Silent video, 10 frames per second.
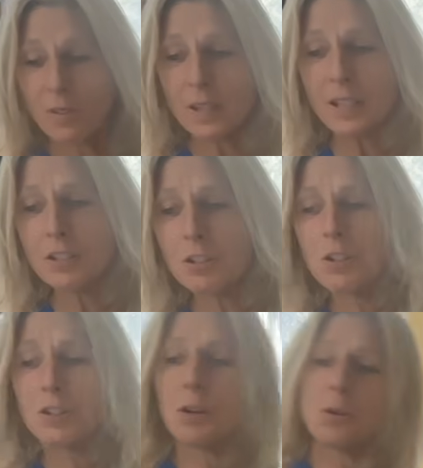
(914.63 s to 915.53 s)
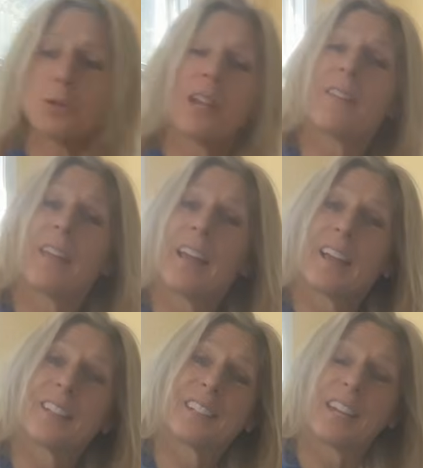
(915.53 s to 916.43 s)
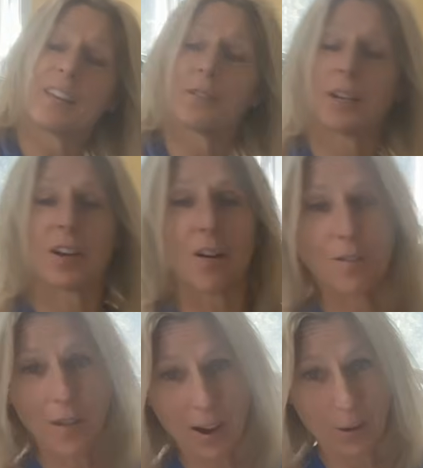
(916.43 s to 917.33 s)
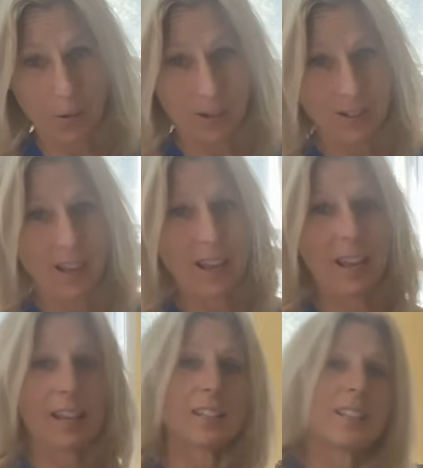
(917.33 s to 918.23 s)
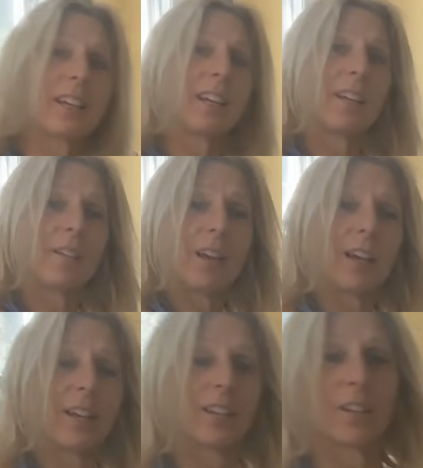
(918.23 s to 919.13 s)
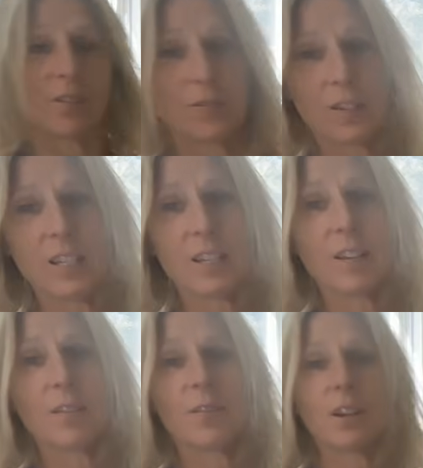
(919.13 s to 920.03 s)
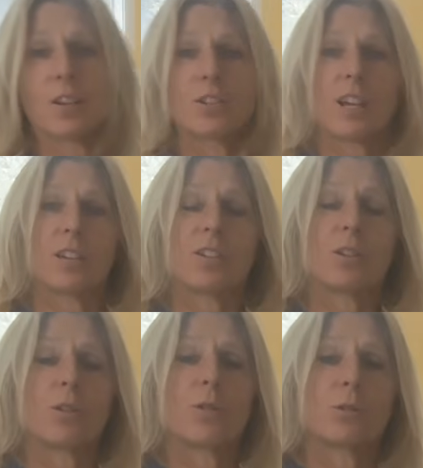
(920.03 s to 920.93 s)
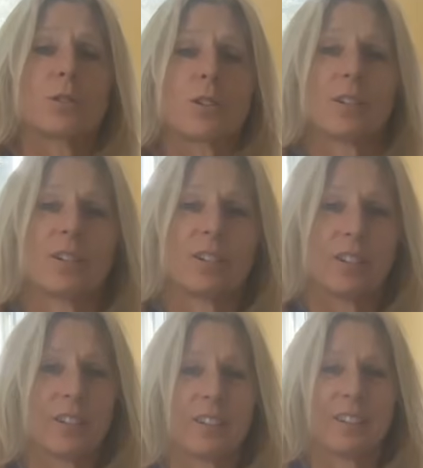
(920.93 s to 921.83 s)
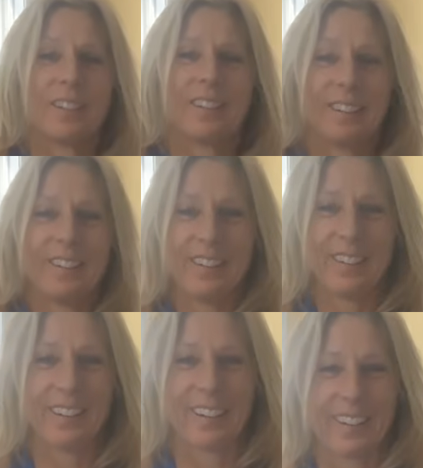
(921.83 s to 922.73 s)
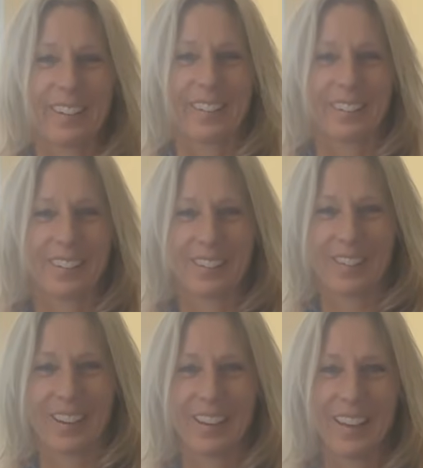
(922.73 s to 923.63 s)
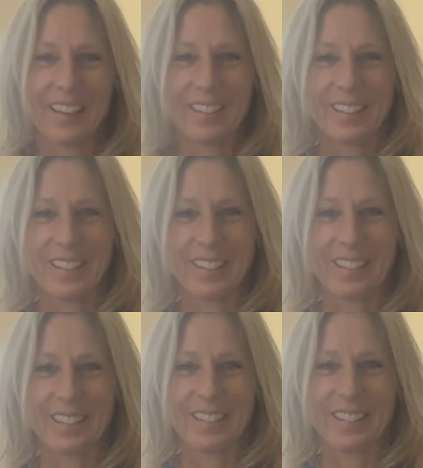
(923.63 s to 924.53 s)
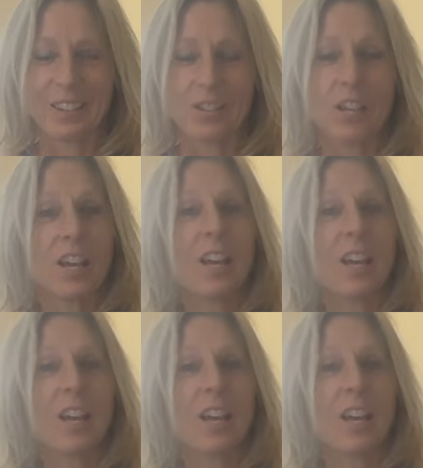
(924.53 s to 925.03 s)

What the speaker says: Let's do the toes and the hands together, what I call fireworks. Hands and feet, fingers and toes. I'll go this way so you can see the toes.